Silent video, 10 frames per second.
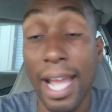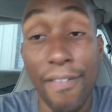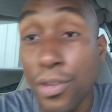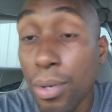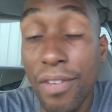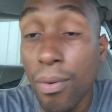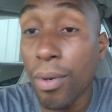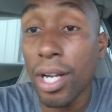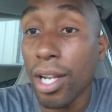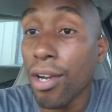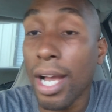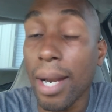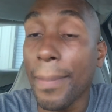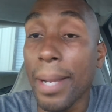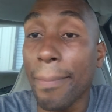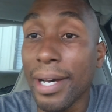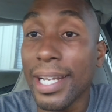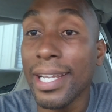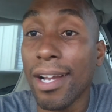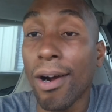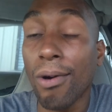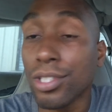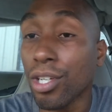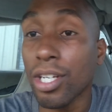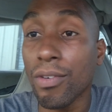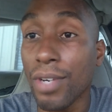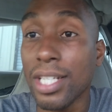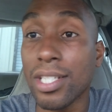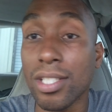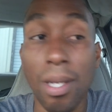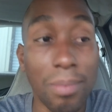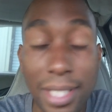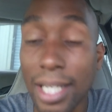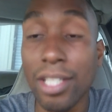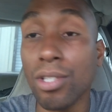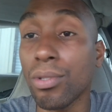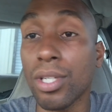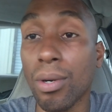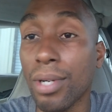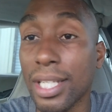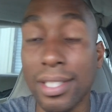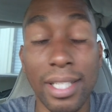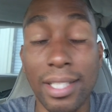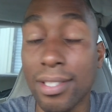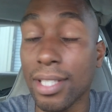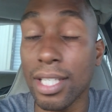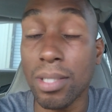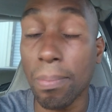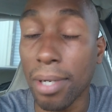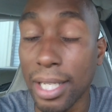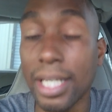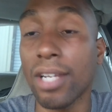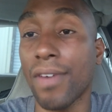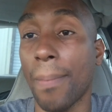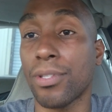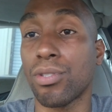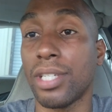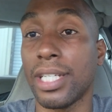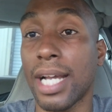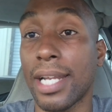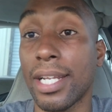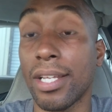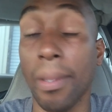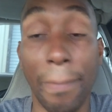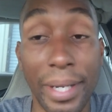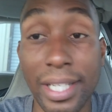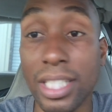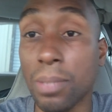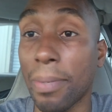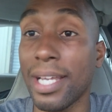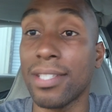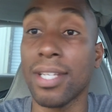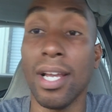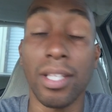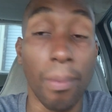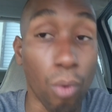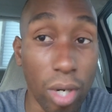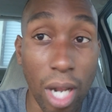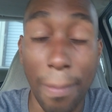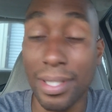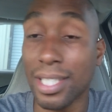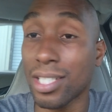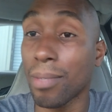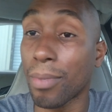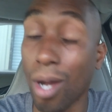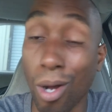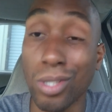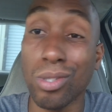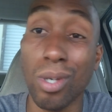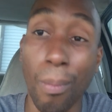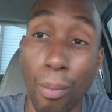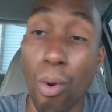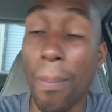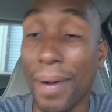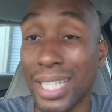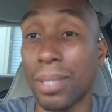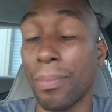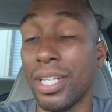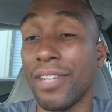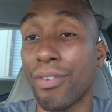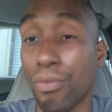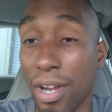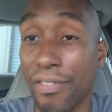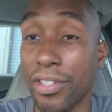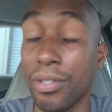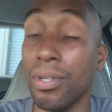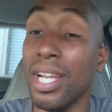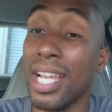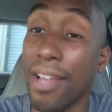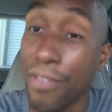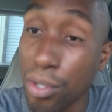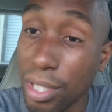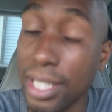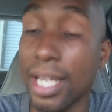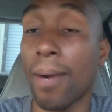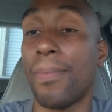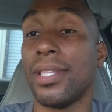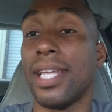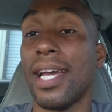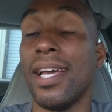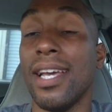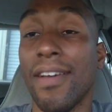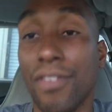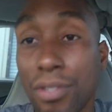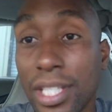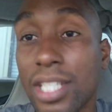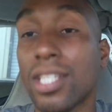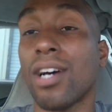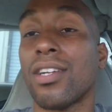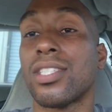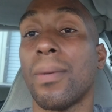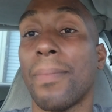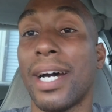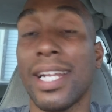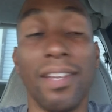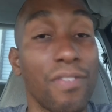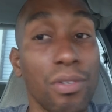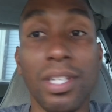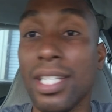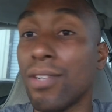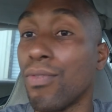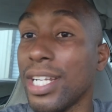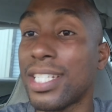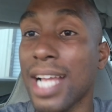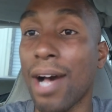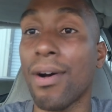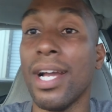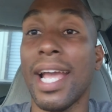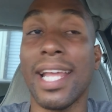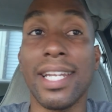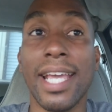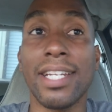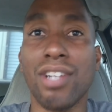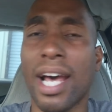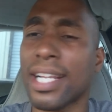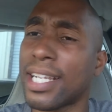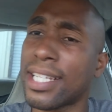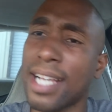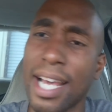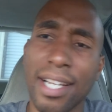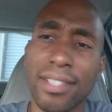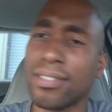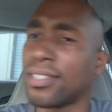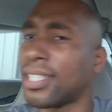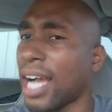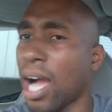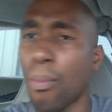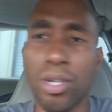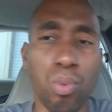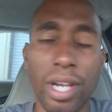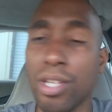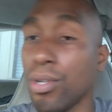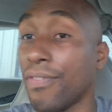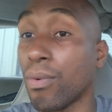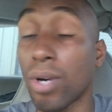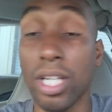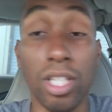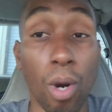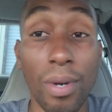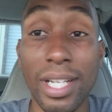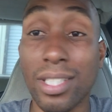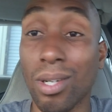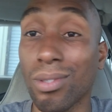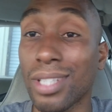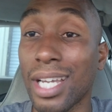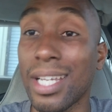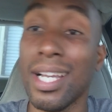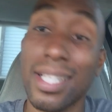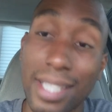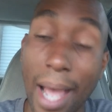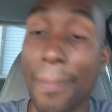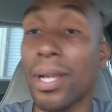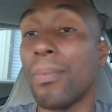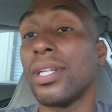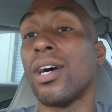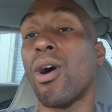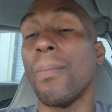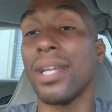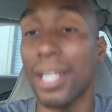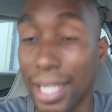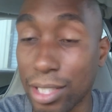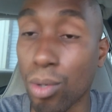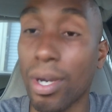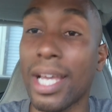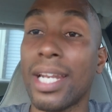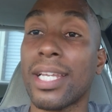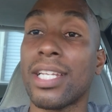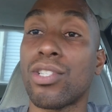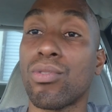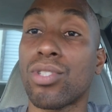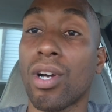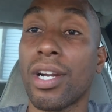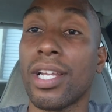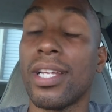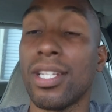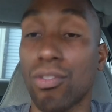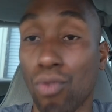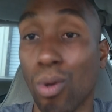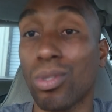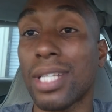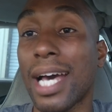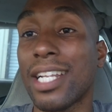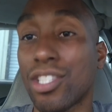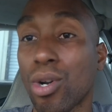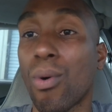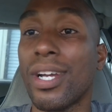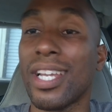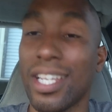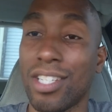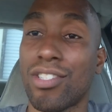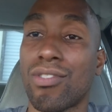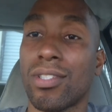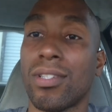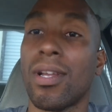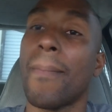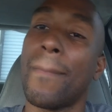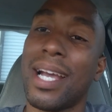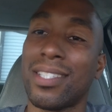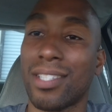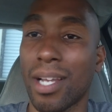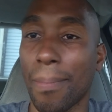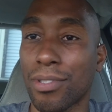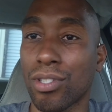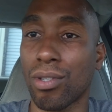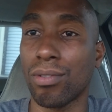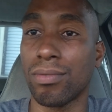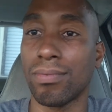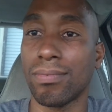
If you even want to learn how to make money on turning wrenches, I'm telling you, yo, it's, it's, it's plenty of opportunity out there. The bigger the space, the more competition, but also the more possibility for revenue. If you need help with that, if you need to talk to somebody, if you need to reach out and, and trying to kind of guide which way you even want to go with this whole thing, tap in with the homie. Let's go ahead and get you started in the roadside and towing industry. Back to the episode.